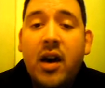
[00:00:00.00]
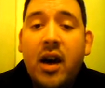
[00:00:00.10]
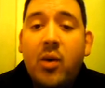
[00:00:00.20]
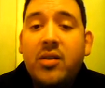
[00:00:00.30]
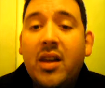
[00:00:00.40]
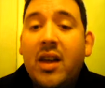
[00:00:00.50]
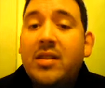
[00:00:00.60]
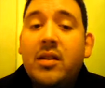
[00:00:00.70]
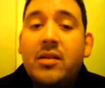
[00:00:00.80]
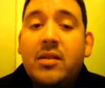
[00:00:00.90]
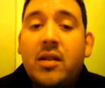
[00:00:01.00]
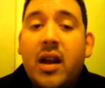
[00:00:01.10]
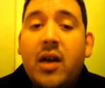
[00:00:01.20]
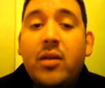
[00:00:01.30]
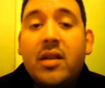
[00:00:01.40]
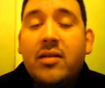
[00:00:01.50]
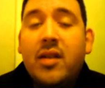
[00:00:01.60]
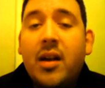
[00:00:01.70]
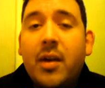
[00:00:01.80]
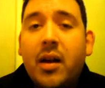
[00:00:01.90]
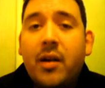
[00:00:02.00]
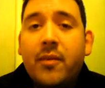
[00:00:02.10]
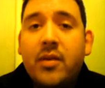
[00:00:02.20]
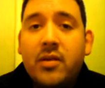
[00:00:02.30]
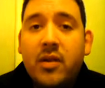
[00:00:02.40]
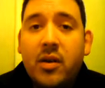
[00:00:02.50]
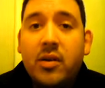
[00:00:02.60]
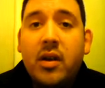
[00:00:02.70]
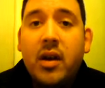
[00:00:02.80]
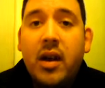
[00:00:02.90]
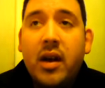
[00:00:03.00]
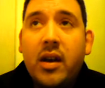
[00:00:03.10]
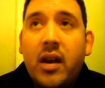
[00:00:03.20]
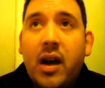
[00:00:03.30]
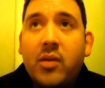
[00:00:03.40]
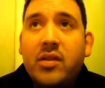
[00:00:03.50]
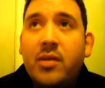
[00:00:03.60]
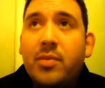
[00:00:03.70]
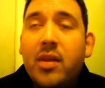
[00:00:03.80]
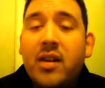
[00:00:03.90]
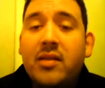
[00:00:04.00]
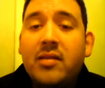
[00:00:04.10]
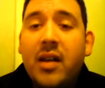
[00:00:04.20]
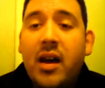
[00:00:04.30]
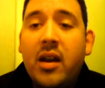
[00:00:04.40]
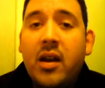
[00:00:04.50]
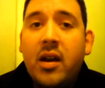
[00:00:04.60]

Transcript: I was a Latino and I was outside my comfort zone, and I was in a place that